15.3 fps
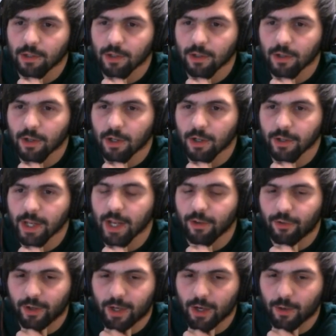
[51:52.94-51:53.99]
Good call. Yeah,
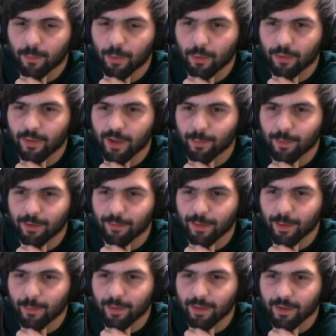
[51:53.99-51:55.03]
check out both them, giving
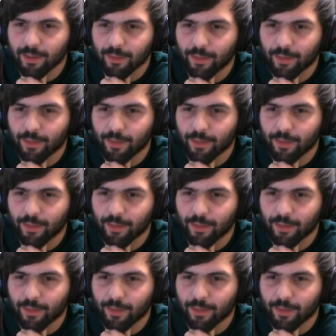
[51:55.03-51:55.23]
them